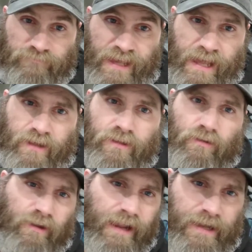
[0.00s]
yeah,
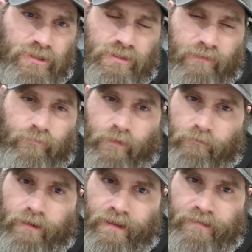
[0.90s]
you can actually
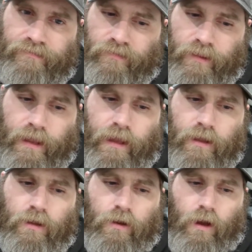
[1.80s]
very easily
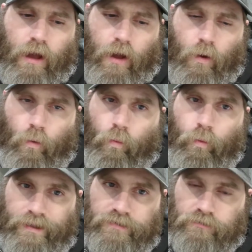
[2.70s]

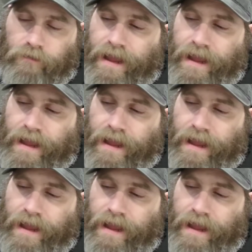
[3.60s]
winter